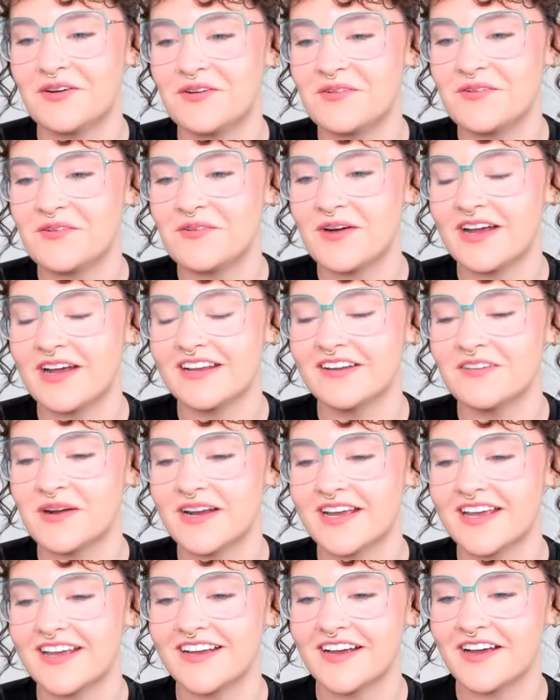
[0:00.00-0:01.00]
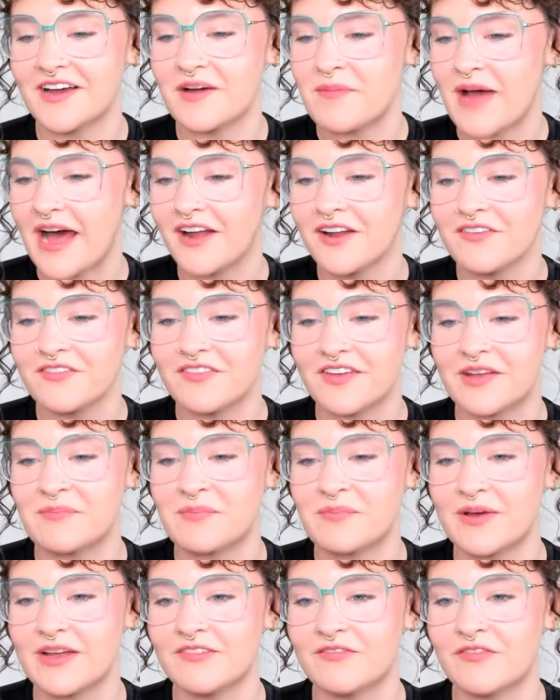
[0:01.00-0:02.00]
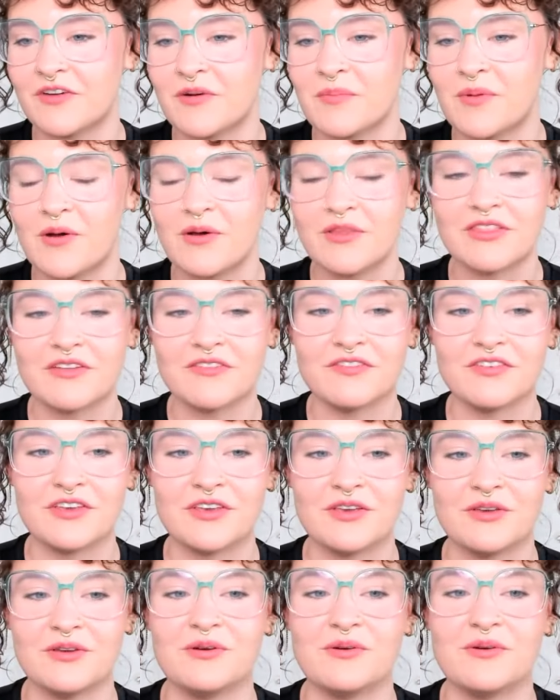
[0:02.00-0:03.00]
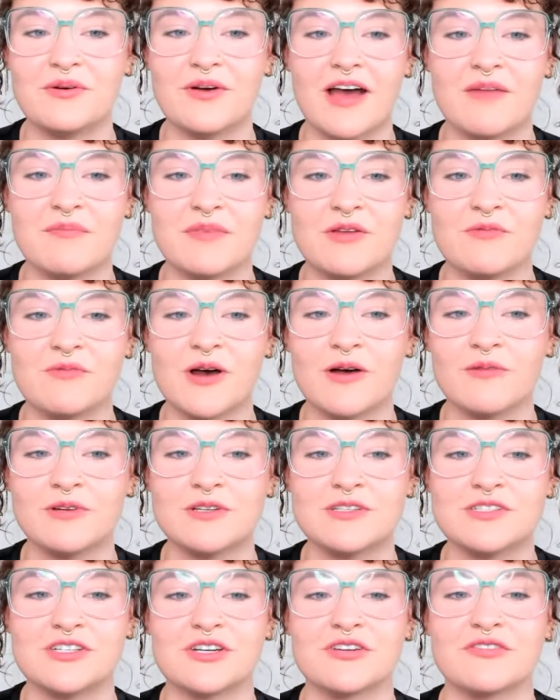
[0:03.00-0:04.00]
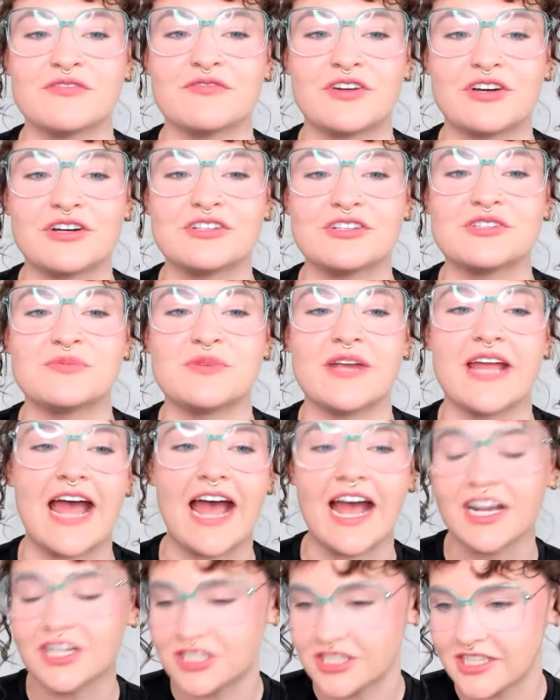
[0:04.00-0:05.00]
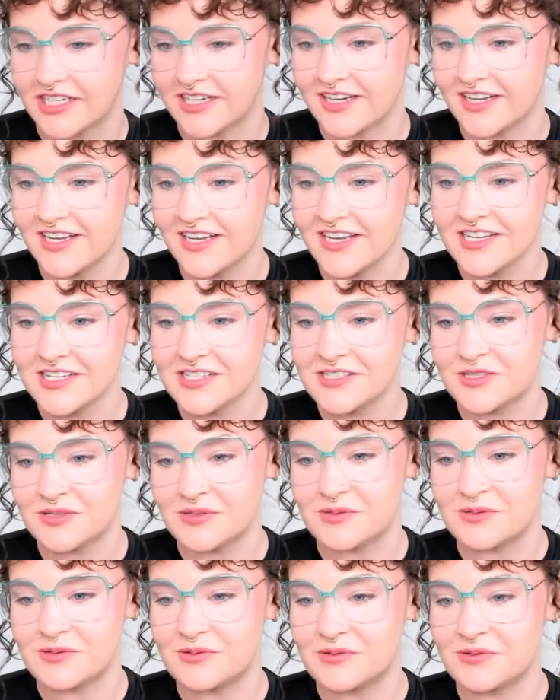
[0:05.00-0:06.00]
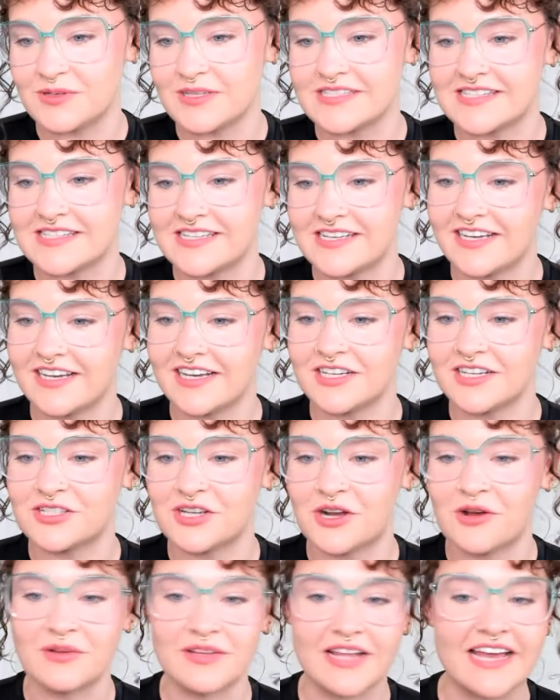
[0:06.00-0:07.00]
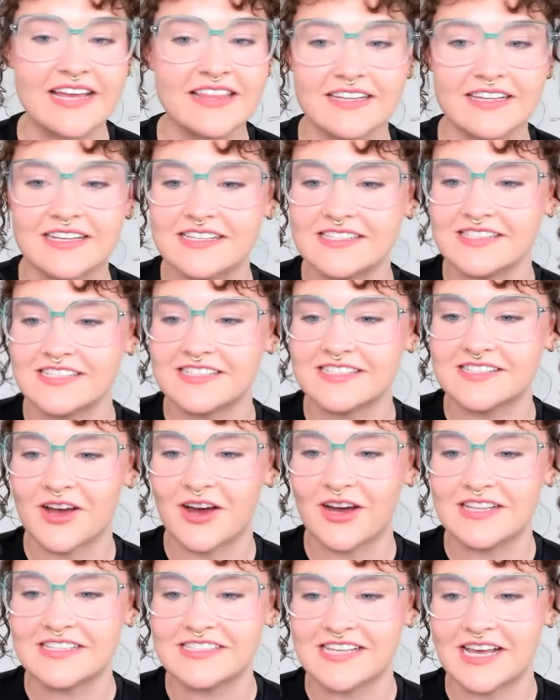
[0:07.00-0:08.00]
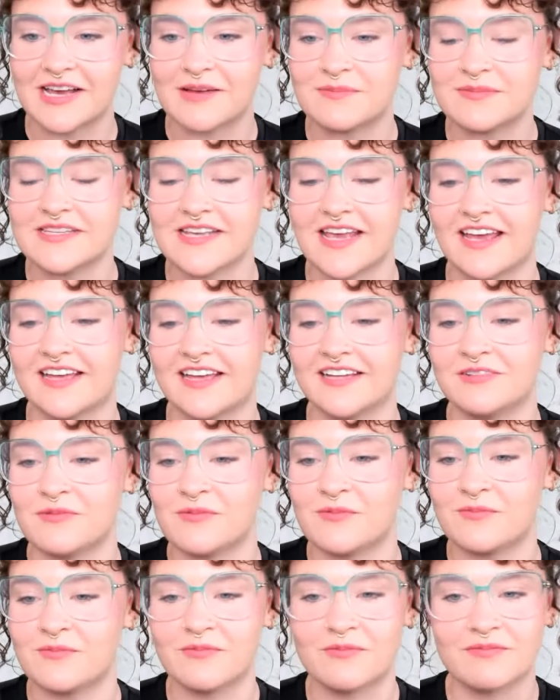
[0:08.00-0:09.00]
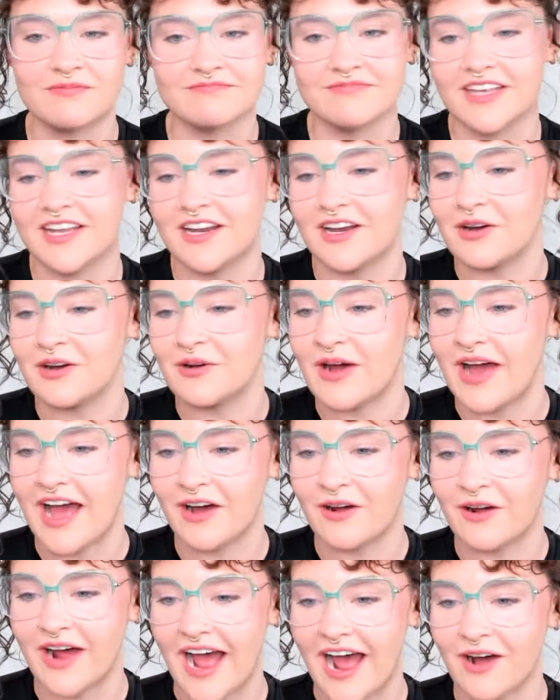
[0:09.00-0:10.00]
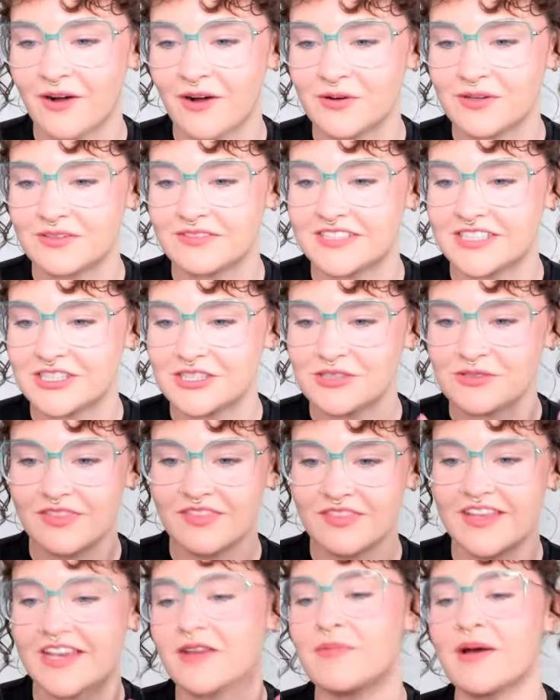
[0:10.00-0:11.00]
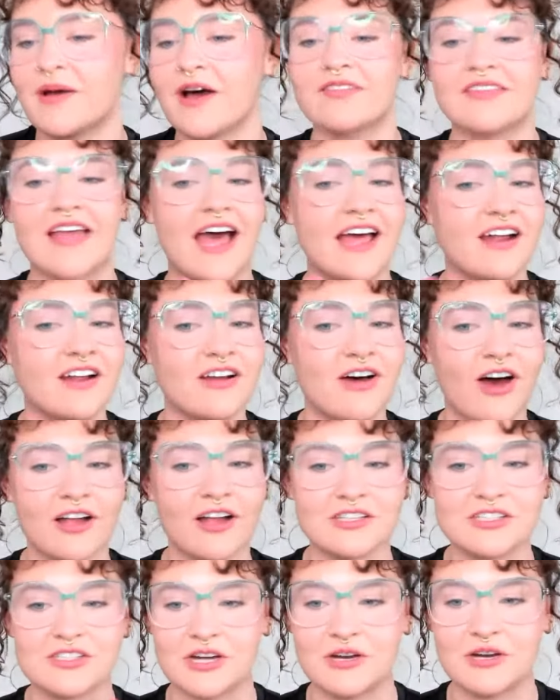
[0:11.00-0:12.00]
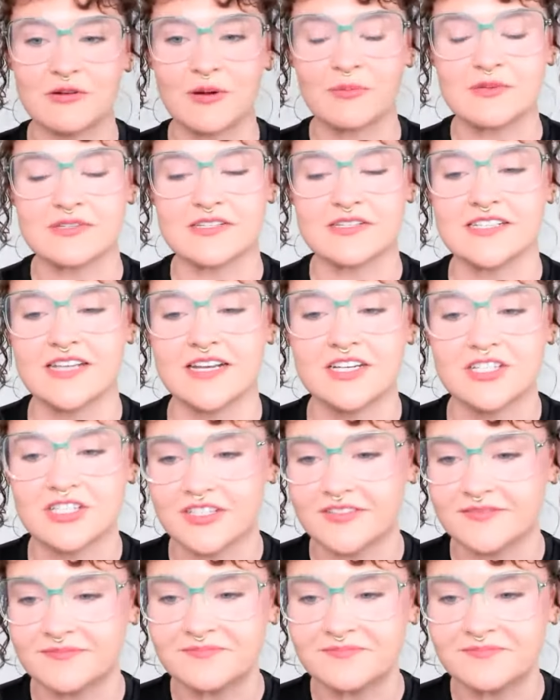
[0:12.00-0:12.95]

what can come out of it. But for both of you, I mean, what was your first reaction to seeing a show like this concept, and how did you think about that on-screen representation?